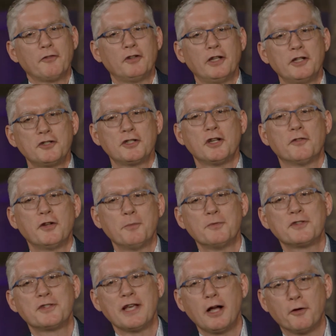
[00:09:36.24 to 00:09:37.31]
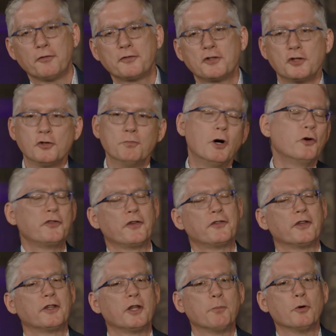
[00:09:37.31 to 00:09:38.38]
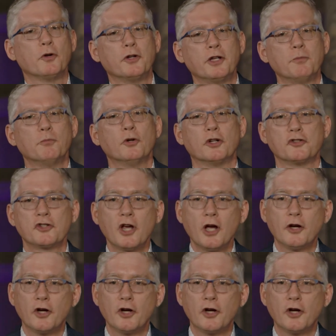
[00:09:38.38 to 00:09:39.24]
revelation of himself to Moses at the burning bush.